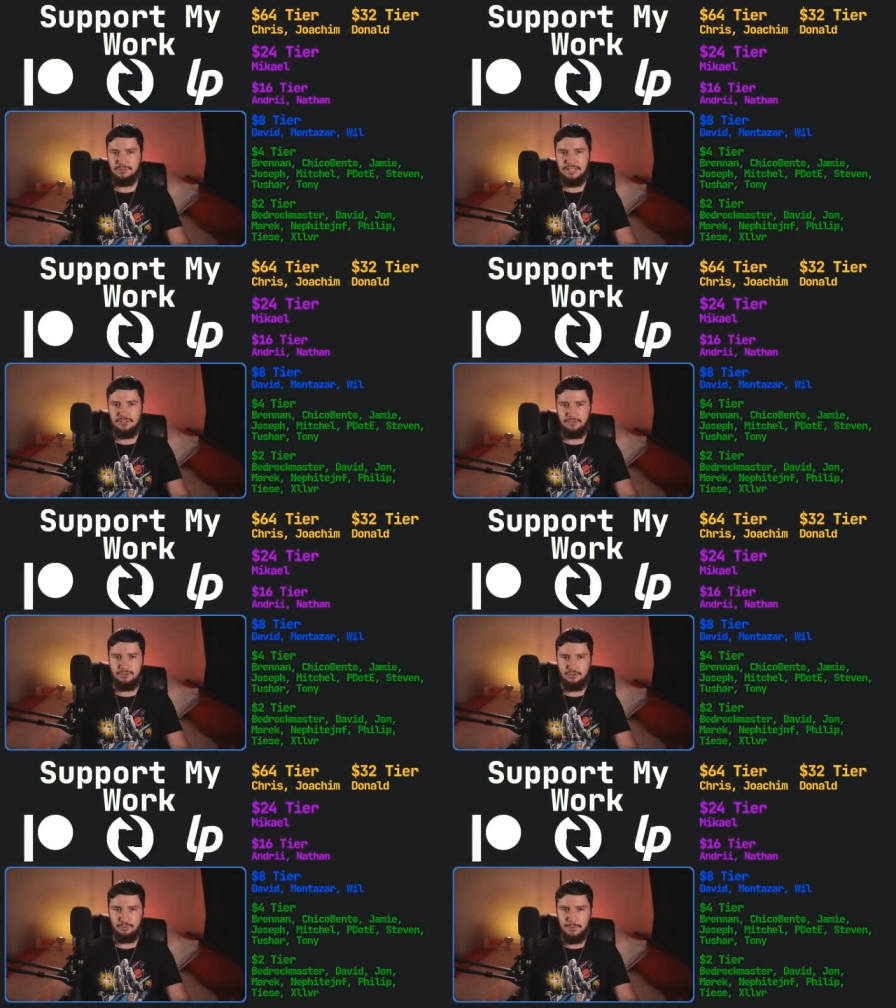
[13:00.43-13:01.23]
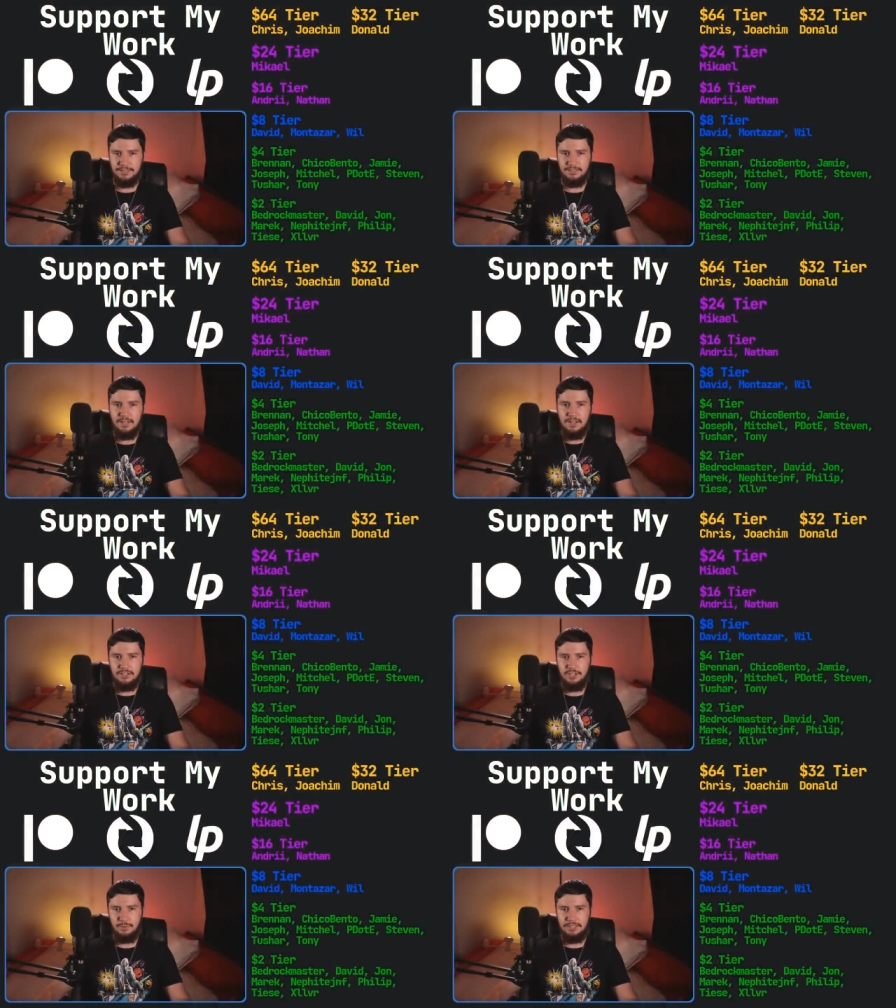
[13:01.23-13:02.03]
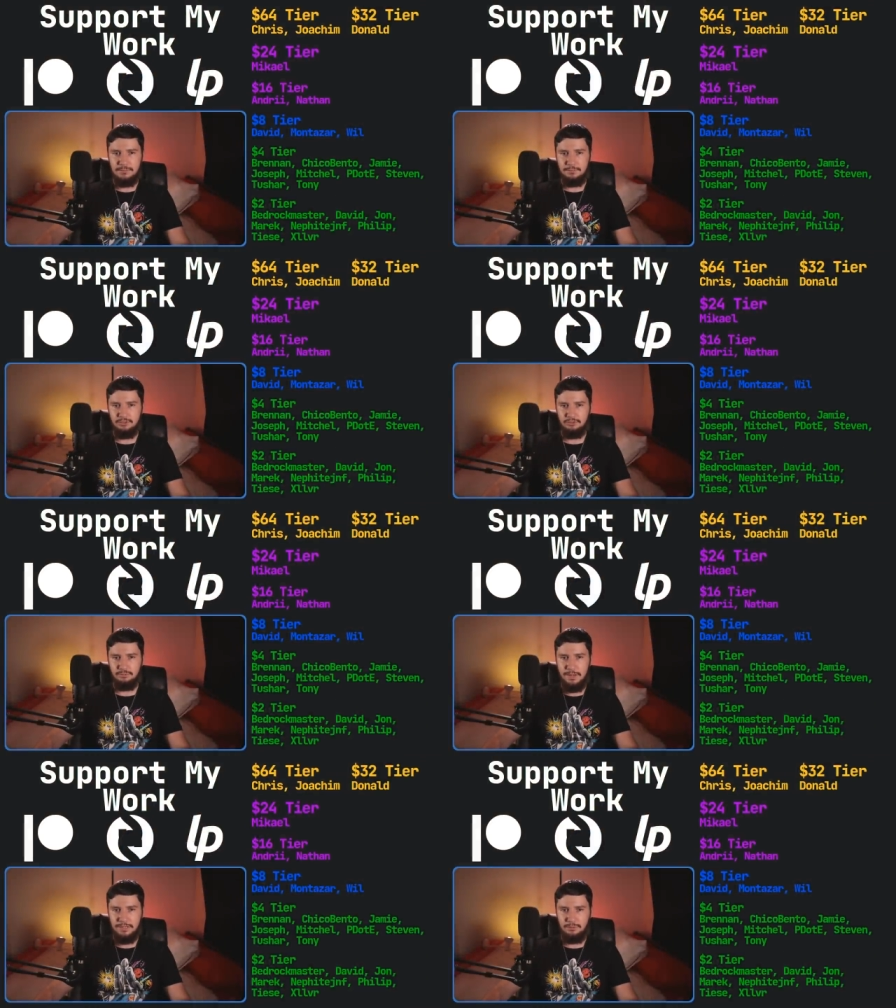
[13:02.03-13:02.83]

thank you to Chris, Joachim, Donald, Michael,